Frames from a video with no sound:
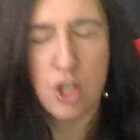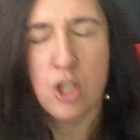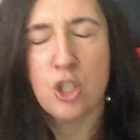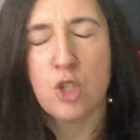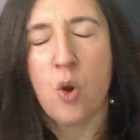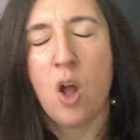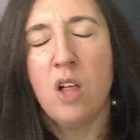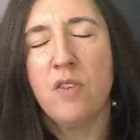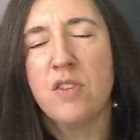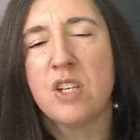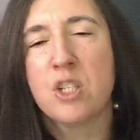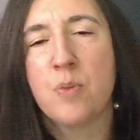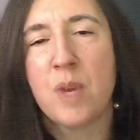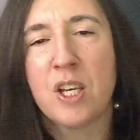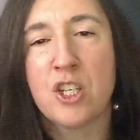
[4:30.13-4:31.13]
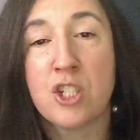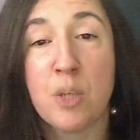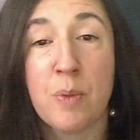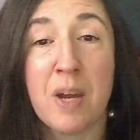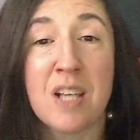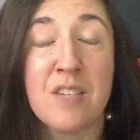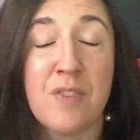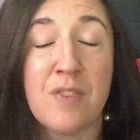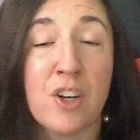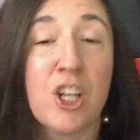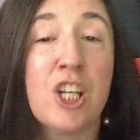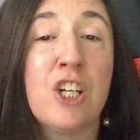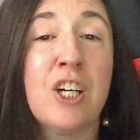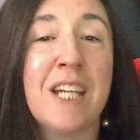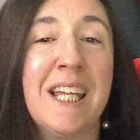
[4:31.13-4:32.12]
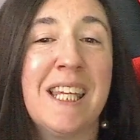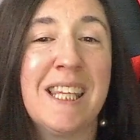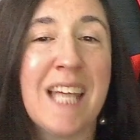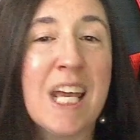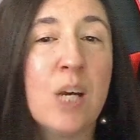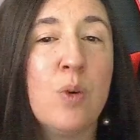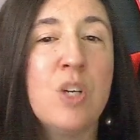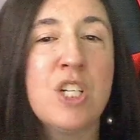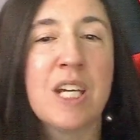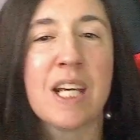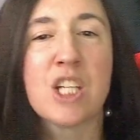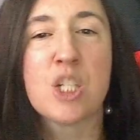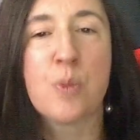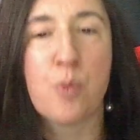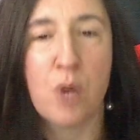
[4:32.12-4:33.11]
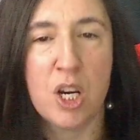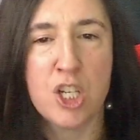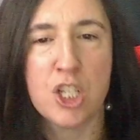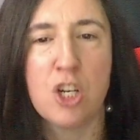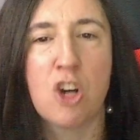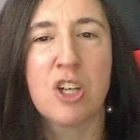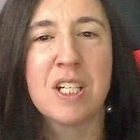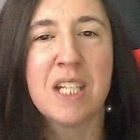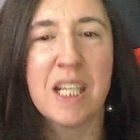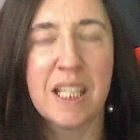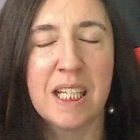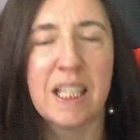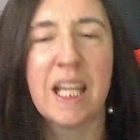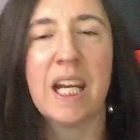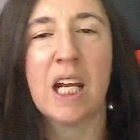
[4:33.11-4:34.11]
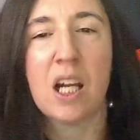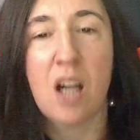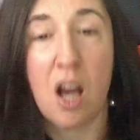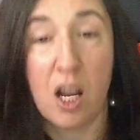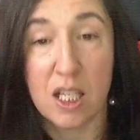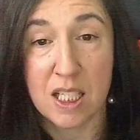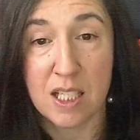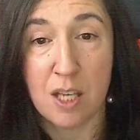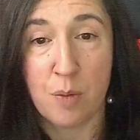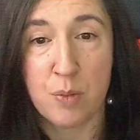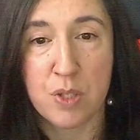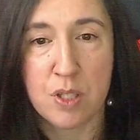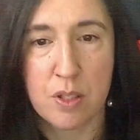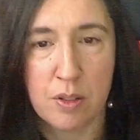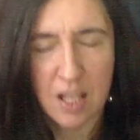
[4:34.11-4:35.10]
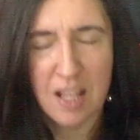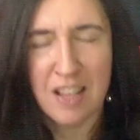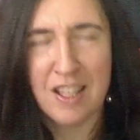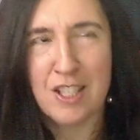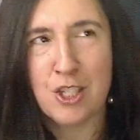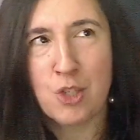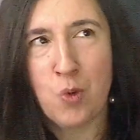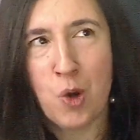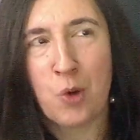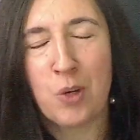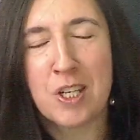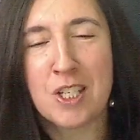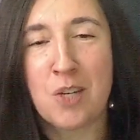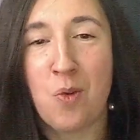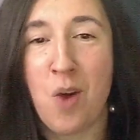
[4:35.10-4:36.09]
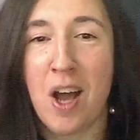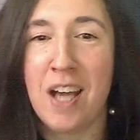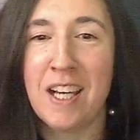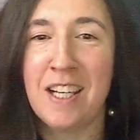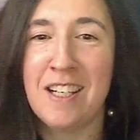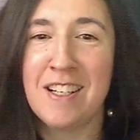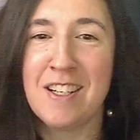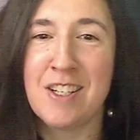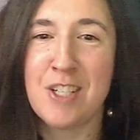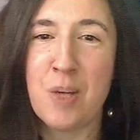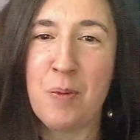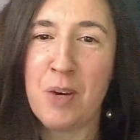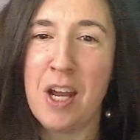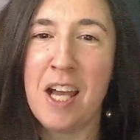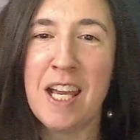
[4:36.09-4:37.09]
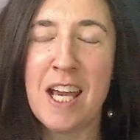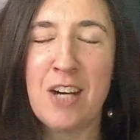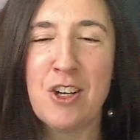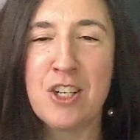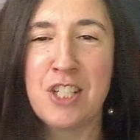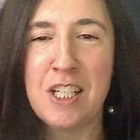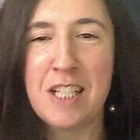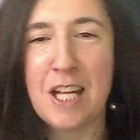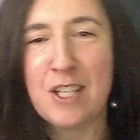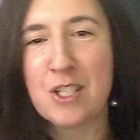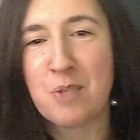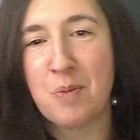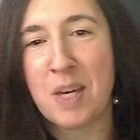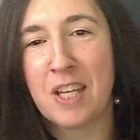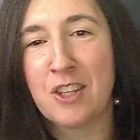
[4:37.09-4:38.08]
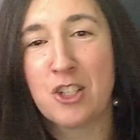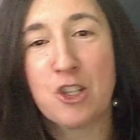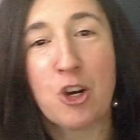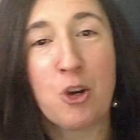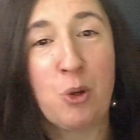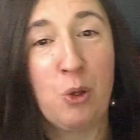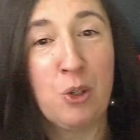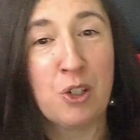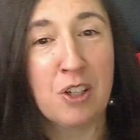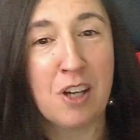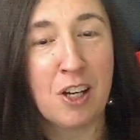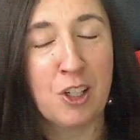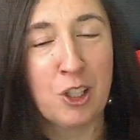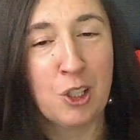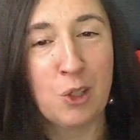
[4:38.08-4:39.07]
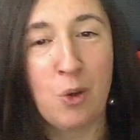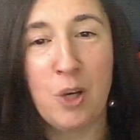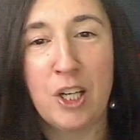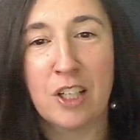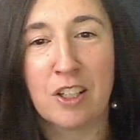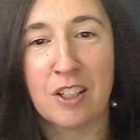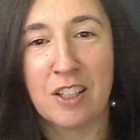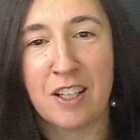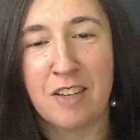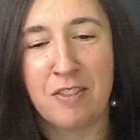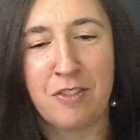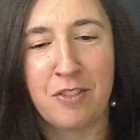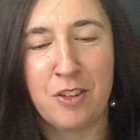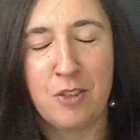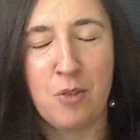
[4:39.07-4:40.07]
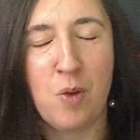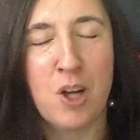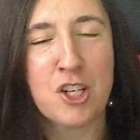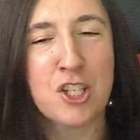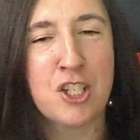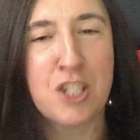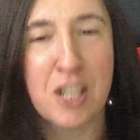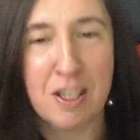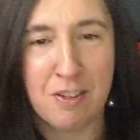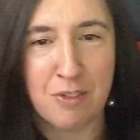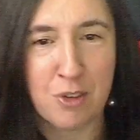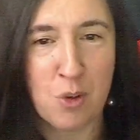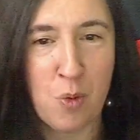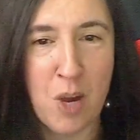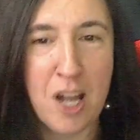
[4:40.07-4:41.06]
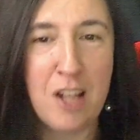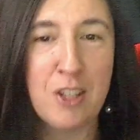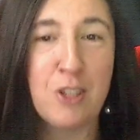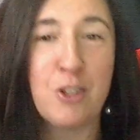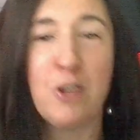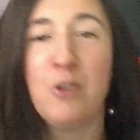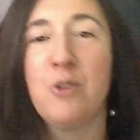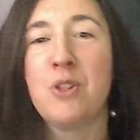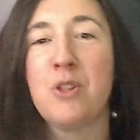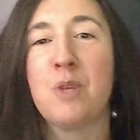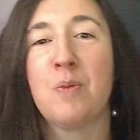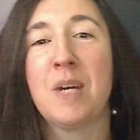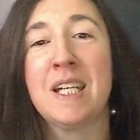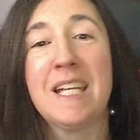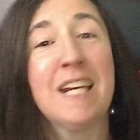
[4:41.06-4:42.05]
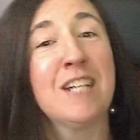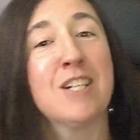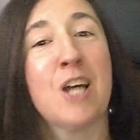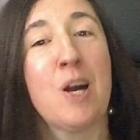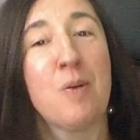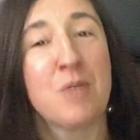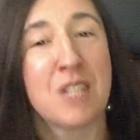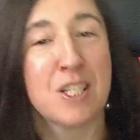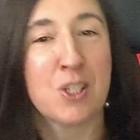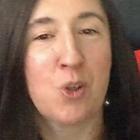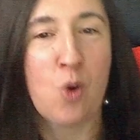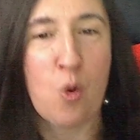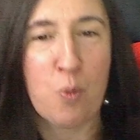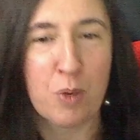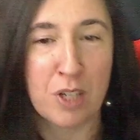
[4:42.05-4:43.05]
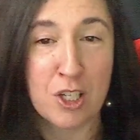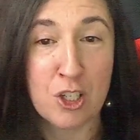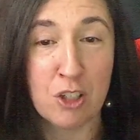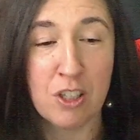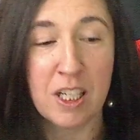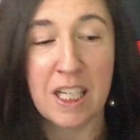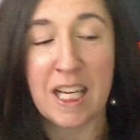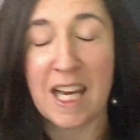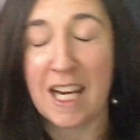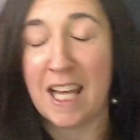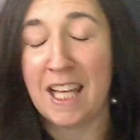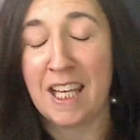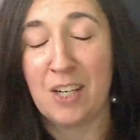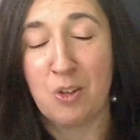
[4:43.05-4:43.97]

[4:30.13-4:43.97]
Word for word: So all of this makes Geminis very good at language expression, articulating concepts. This is one reason why Gemini energy tends to make the chart holder a good lawyer. If you've watched this channel for a while, you know that my day job is as a corporate attorney, and I